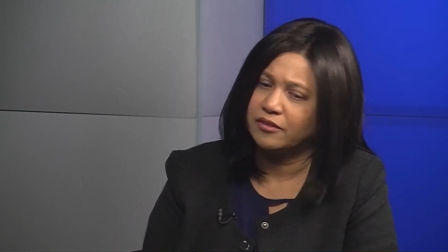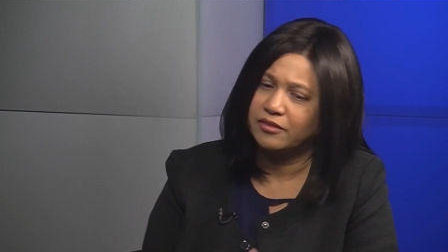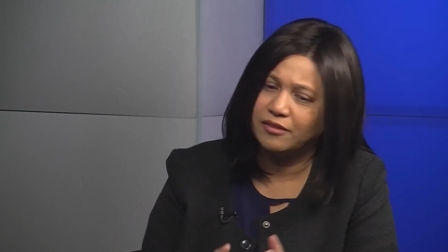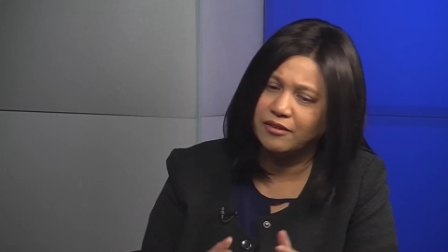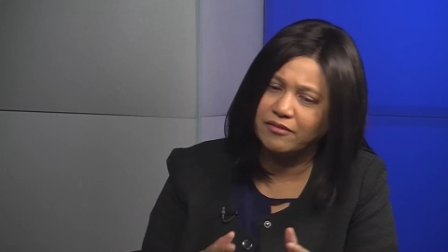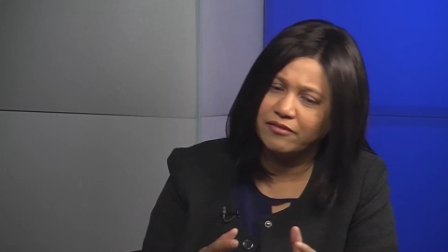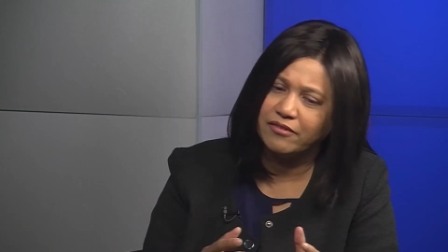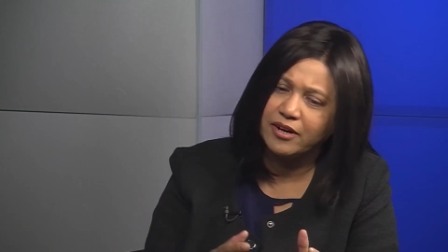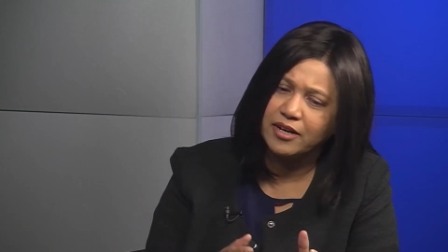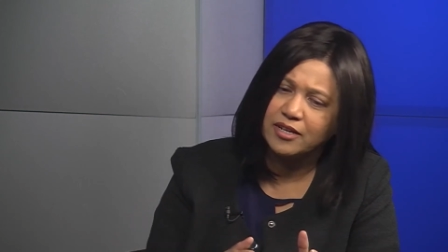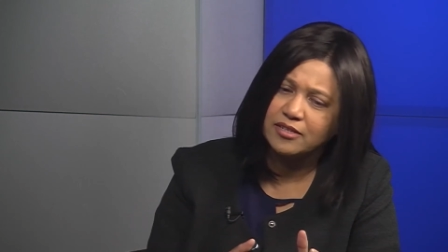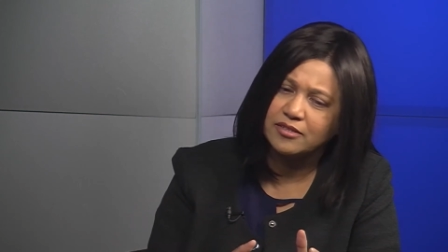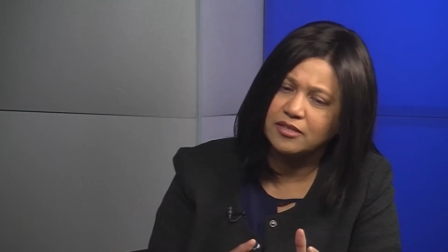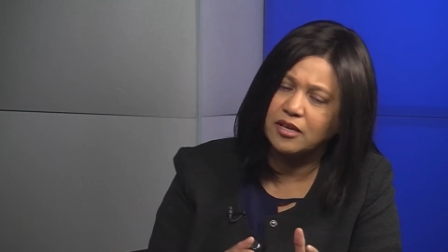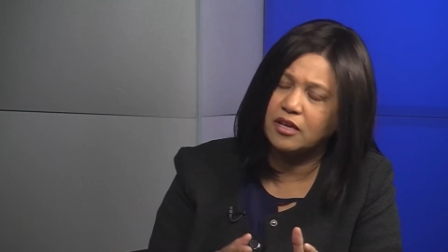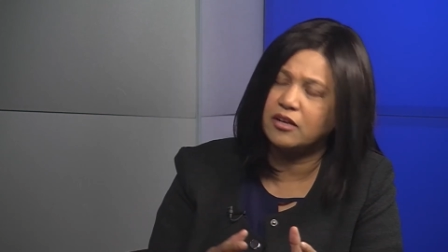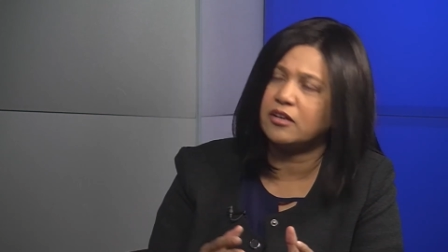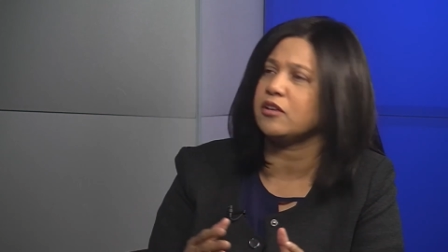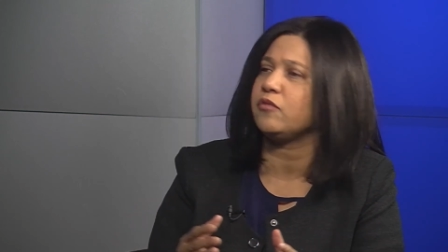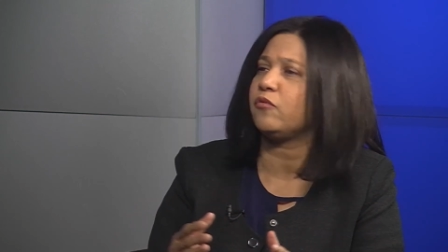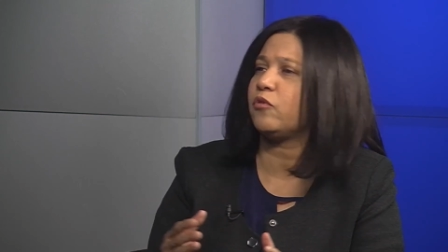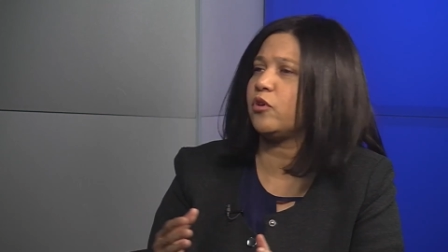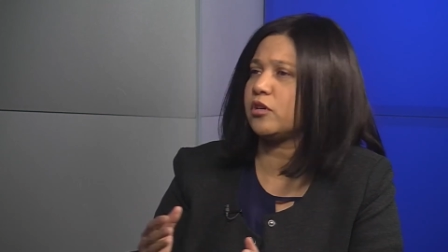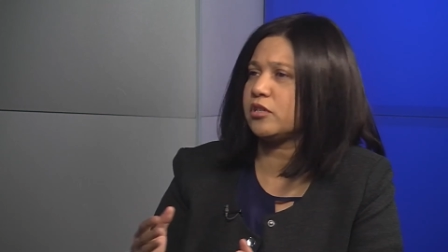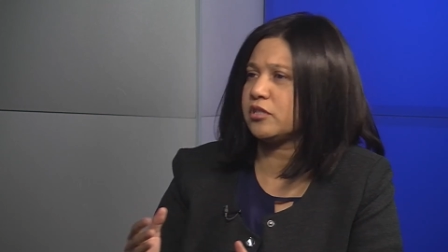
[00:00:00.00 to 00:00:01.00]
the risks and
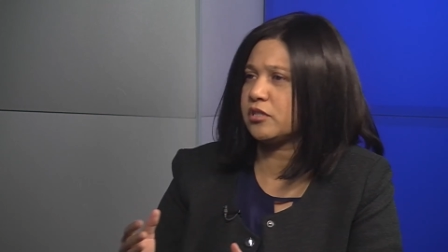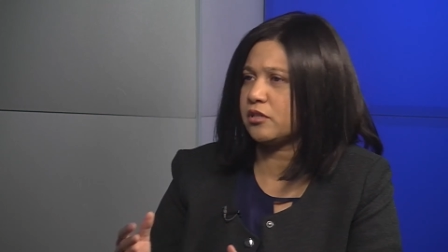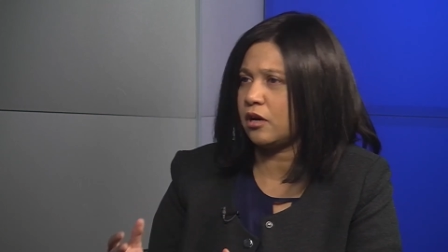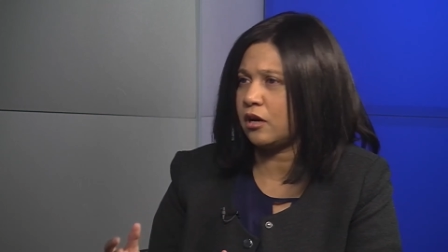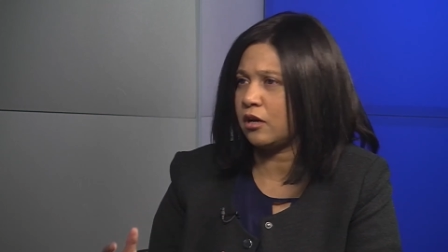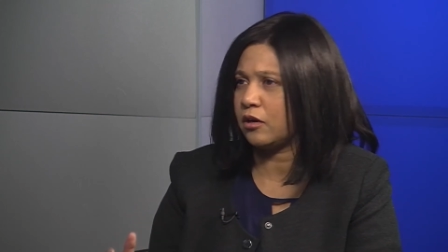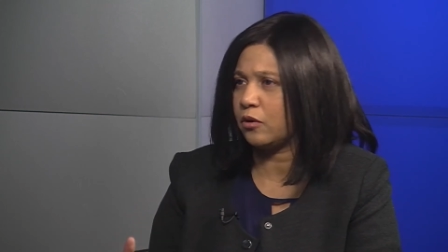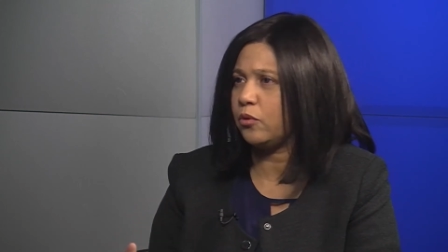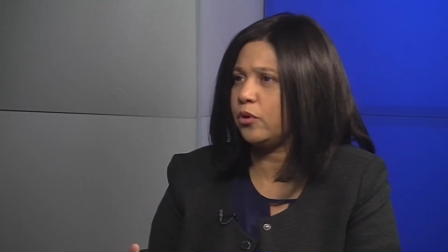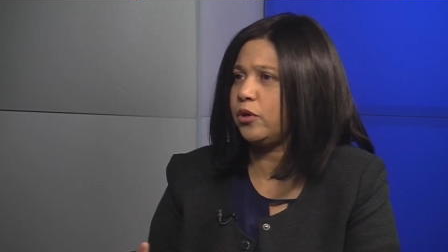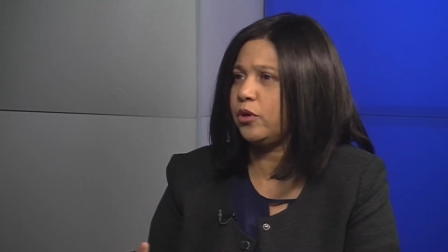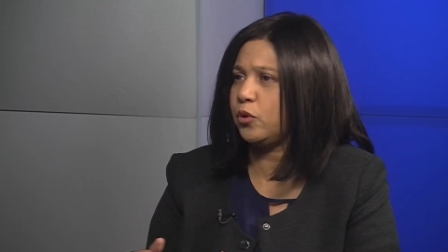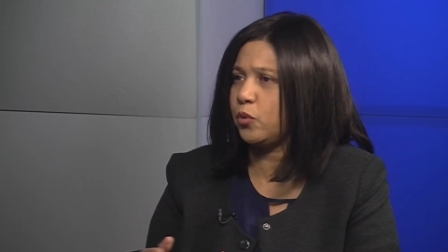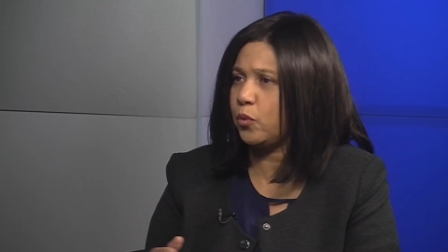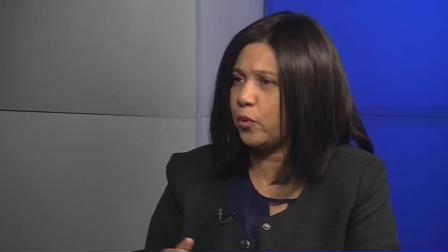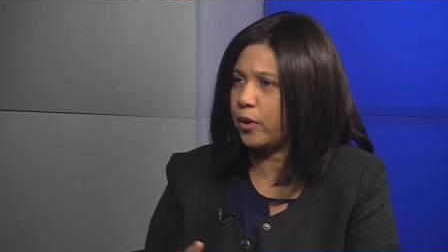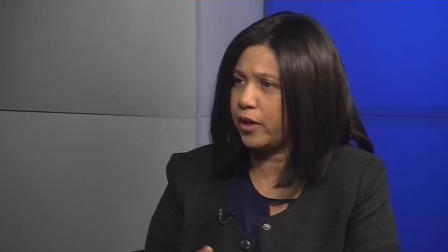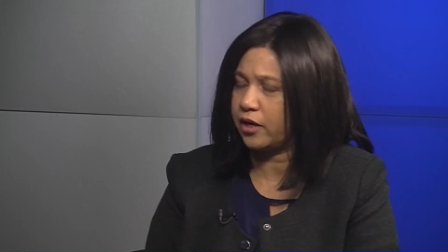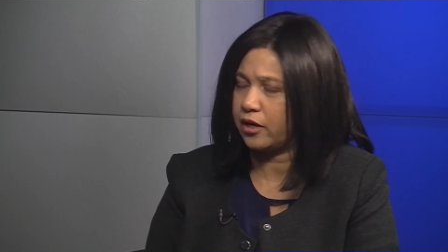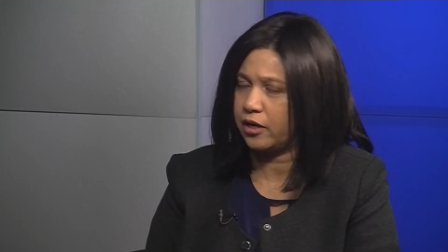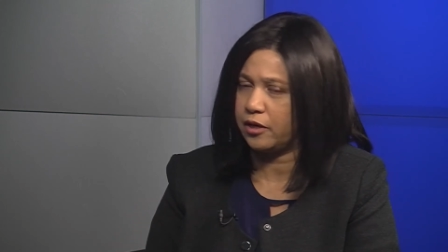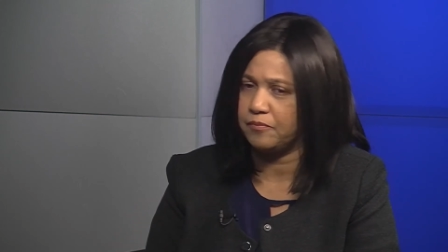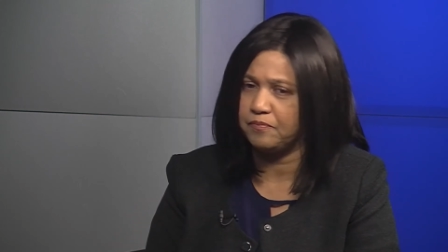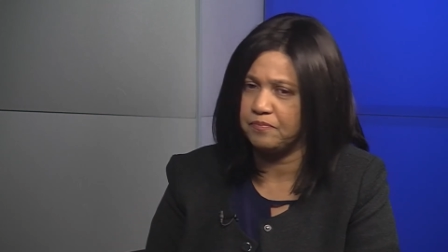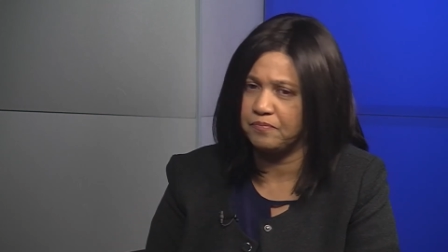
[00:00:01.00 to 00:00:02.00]
rewards are going to
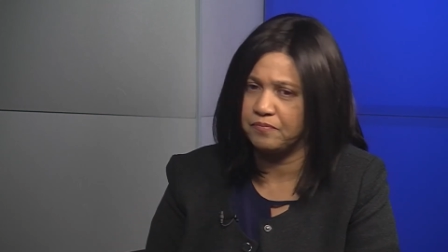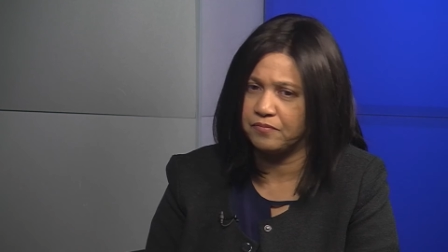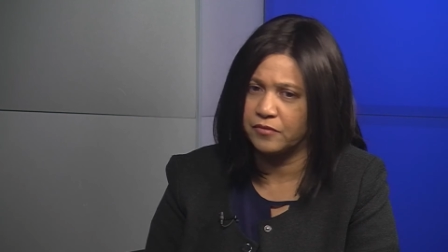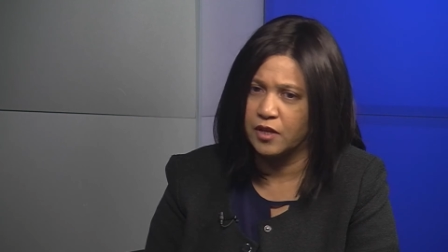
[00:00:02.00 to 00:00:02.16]
vary.